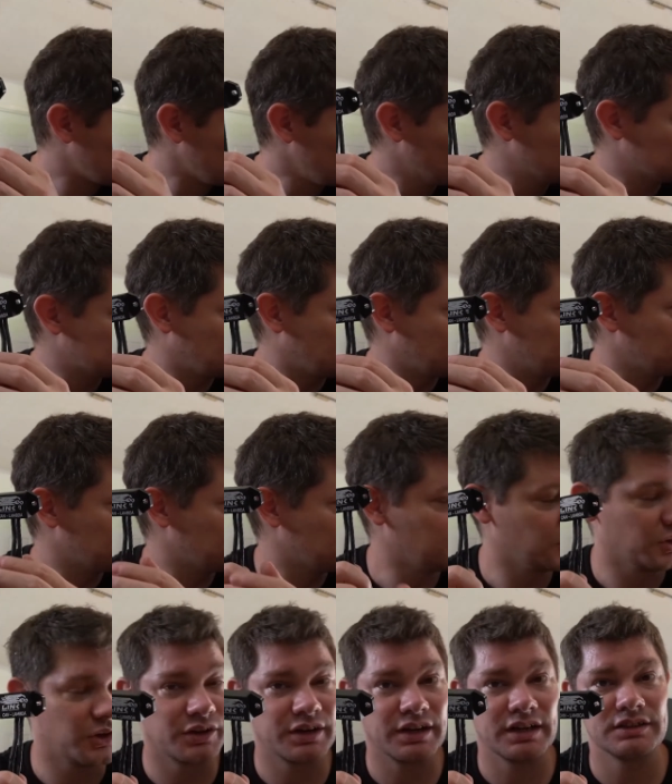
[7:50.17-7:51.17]
what I'm
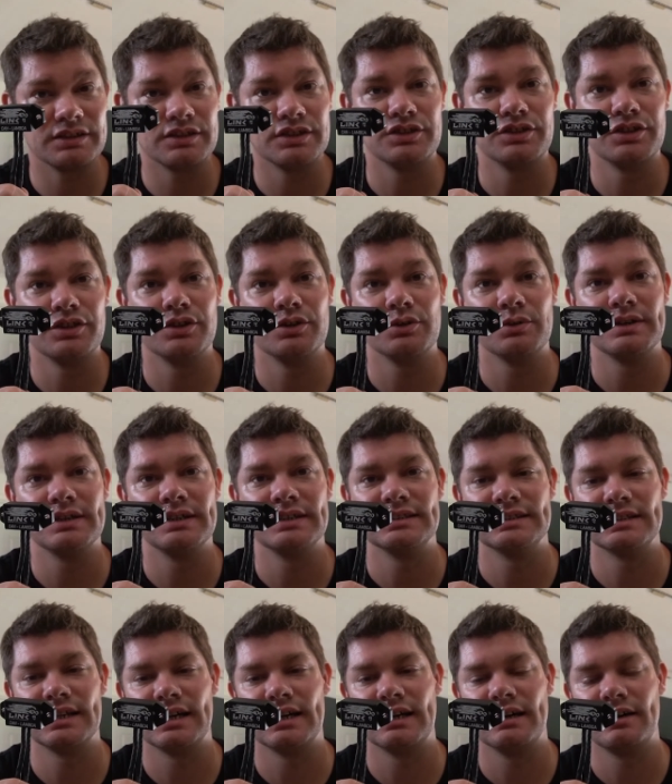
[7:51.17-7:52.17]
learning to do
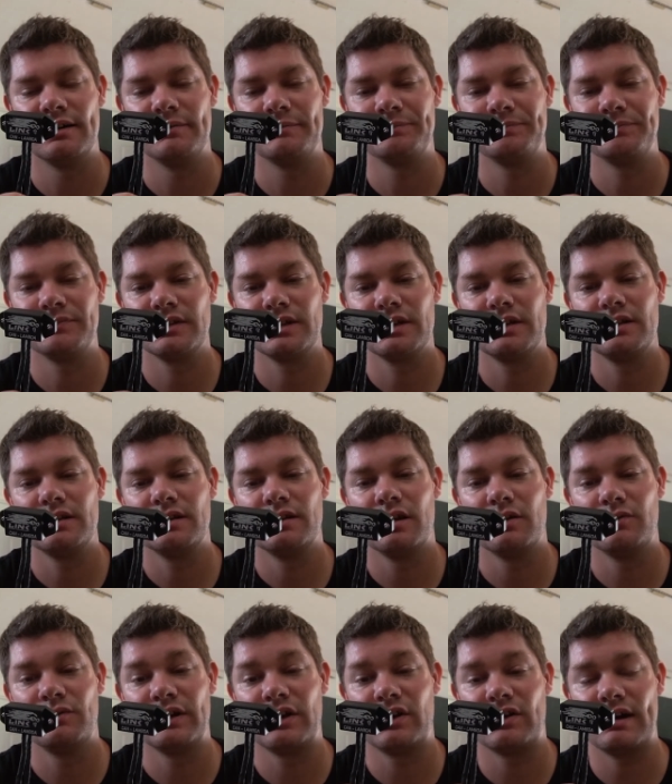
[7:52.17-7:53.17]
is, uh,
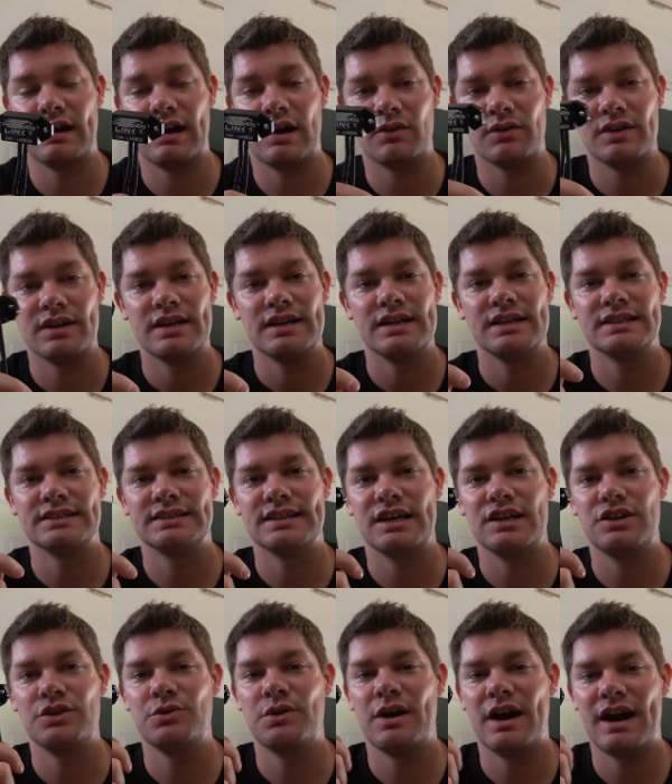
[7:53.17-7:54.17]
or figure out, is
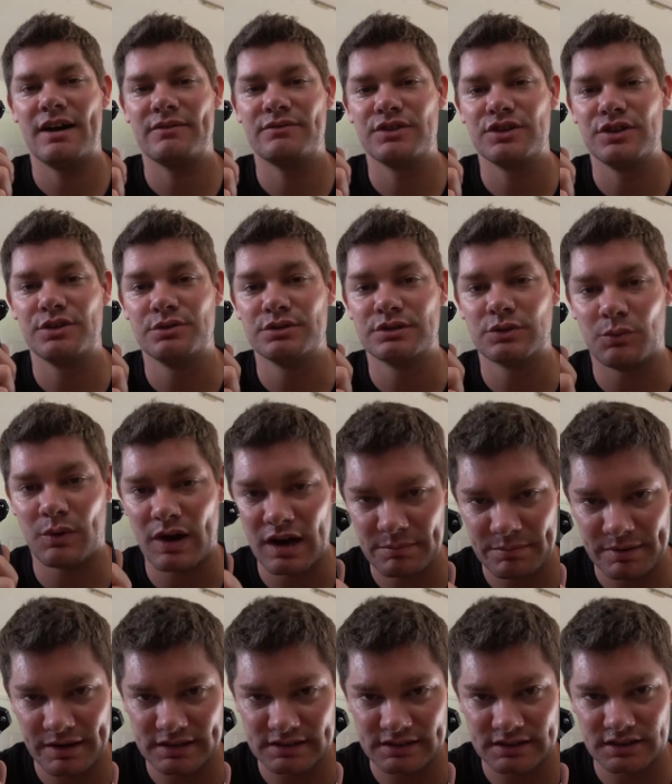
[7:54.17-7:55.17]
that you have to use a
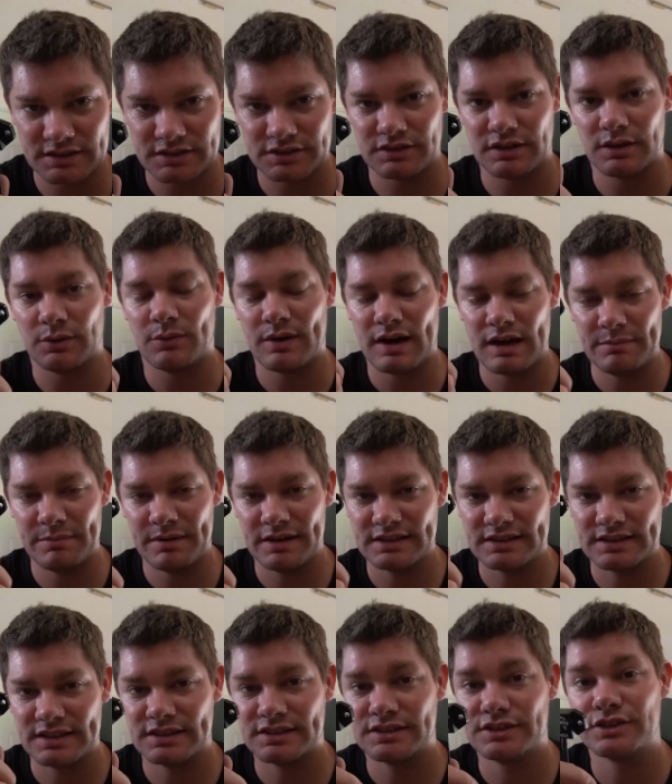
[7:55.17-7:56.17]
wideband sensor. And a wideband
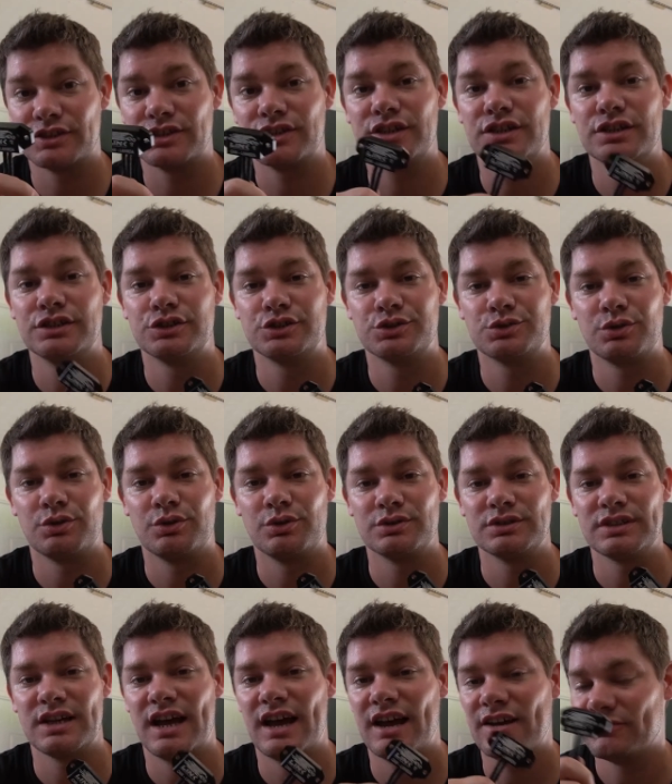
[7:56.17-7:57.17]
sensor
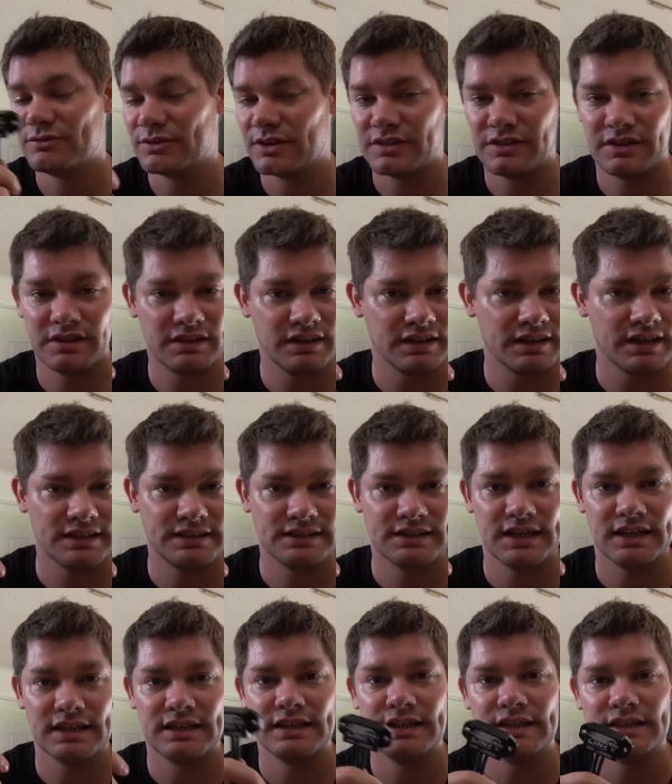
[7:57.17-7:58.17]
controls everything, like I
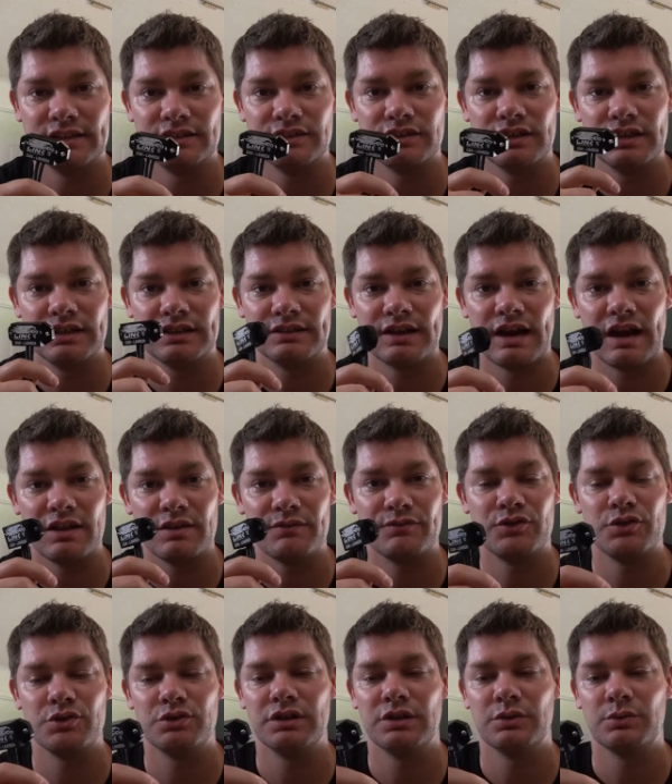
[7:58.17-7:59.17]
said, in, in how the
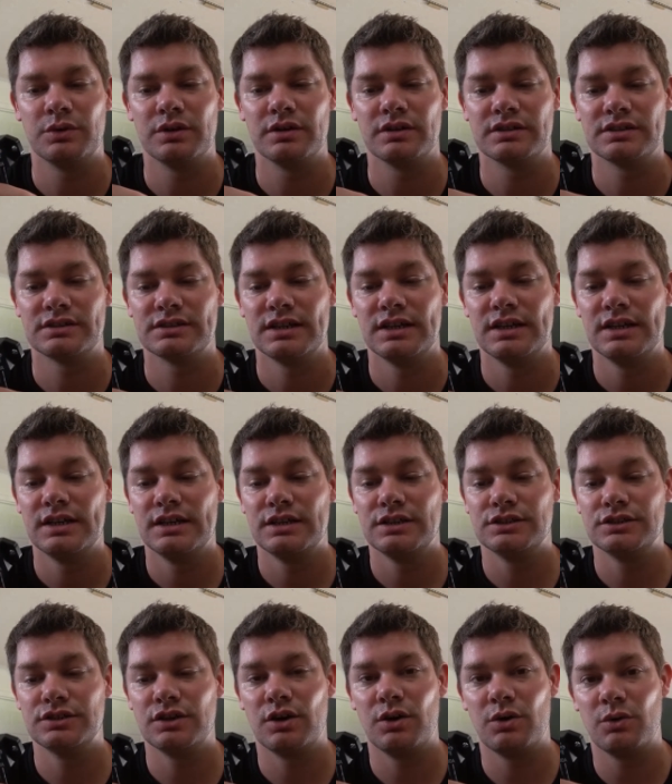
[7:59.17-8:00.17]
fueling works.
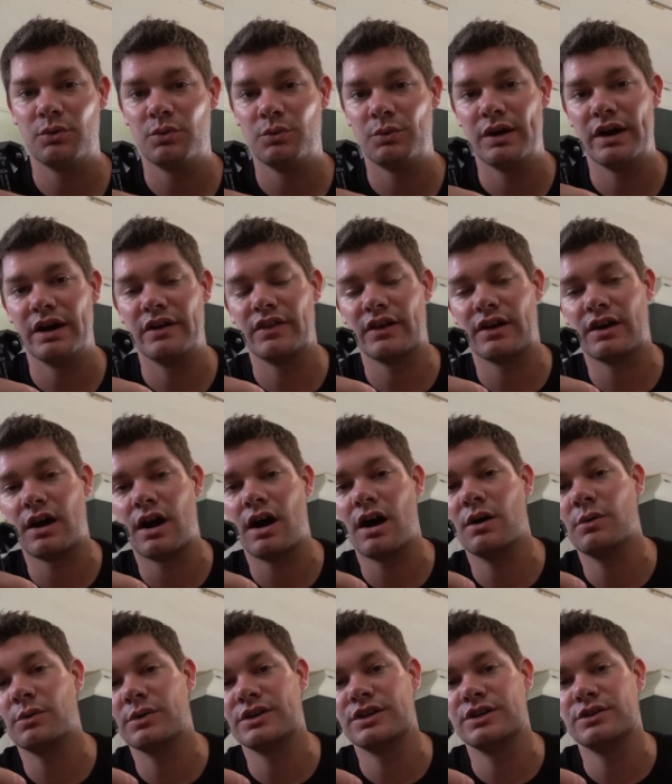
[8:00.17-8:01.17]
So where the
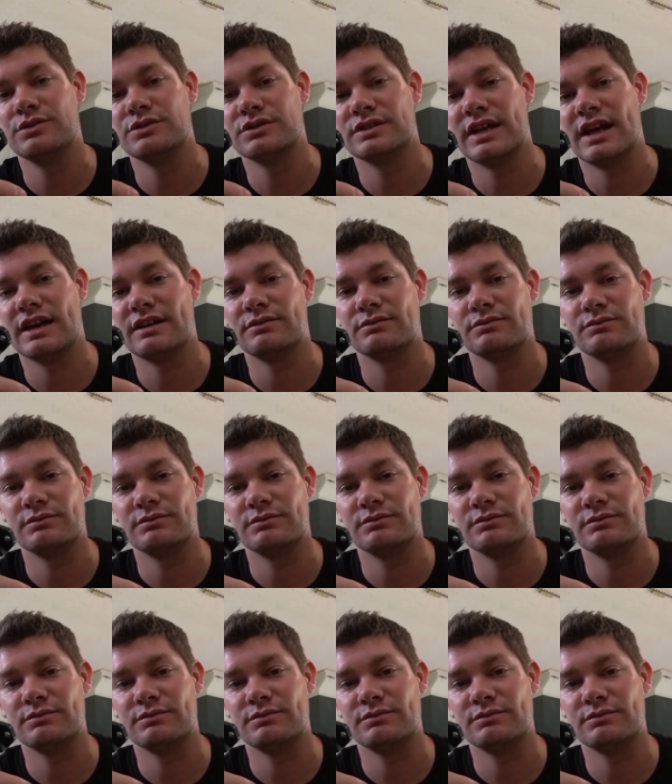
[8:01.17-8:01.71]
car would use that,